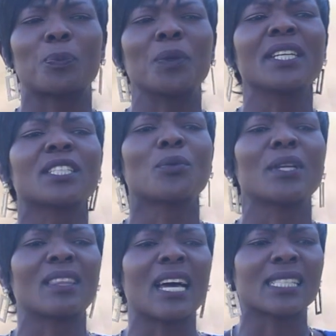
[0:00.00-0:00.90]
Spirit
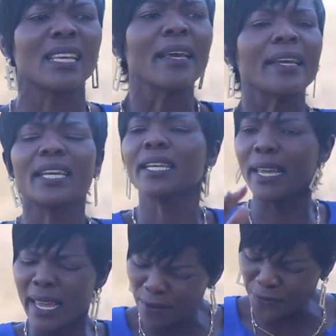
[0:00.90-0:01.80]
with us
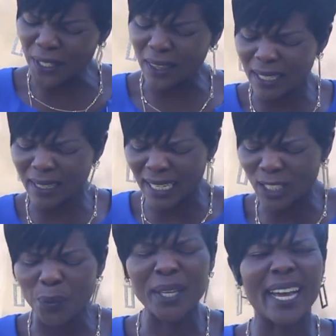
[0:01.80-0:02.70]
in everything
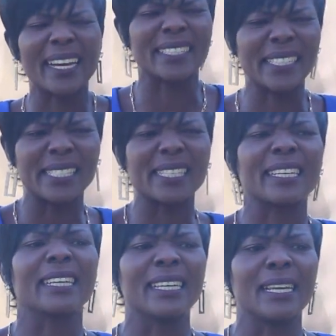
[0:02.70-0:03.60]
that we are
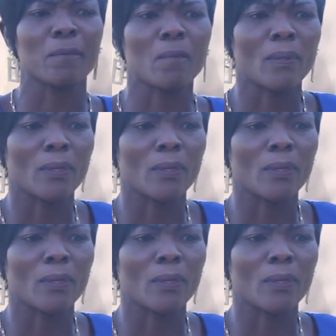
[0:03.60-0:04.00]
teaching here.